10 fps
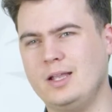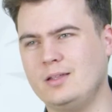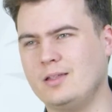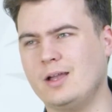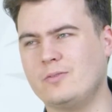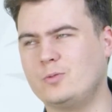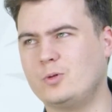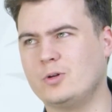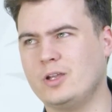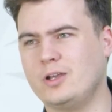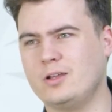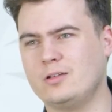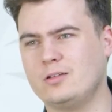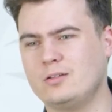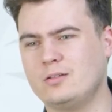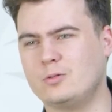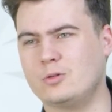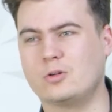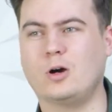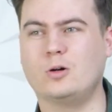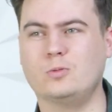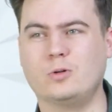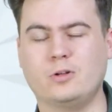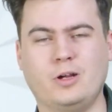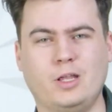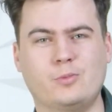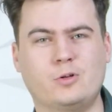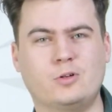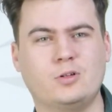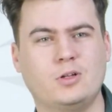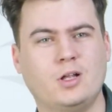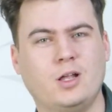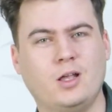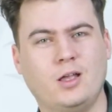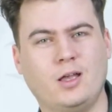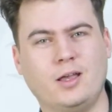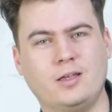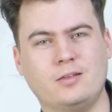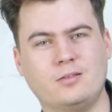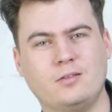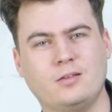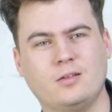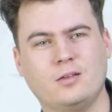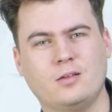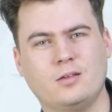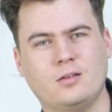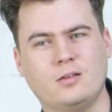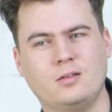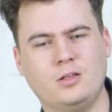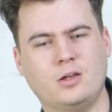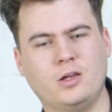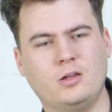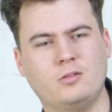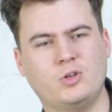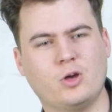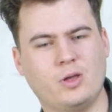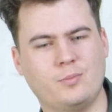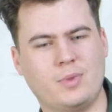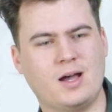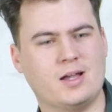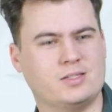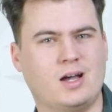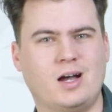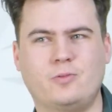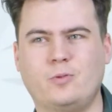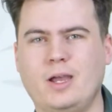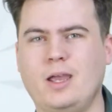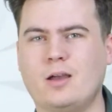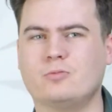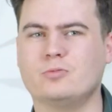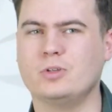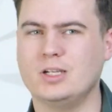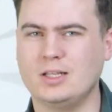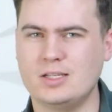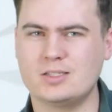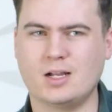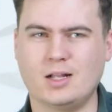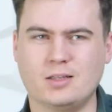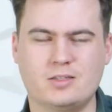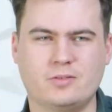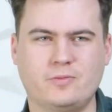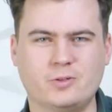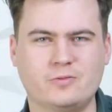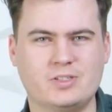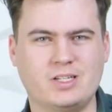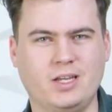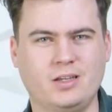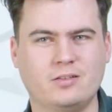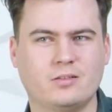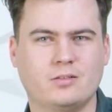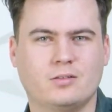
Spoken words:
I didn't have water or cold water anymore. And, you know, going past halfway, I really started to feel fatigued.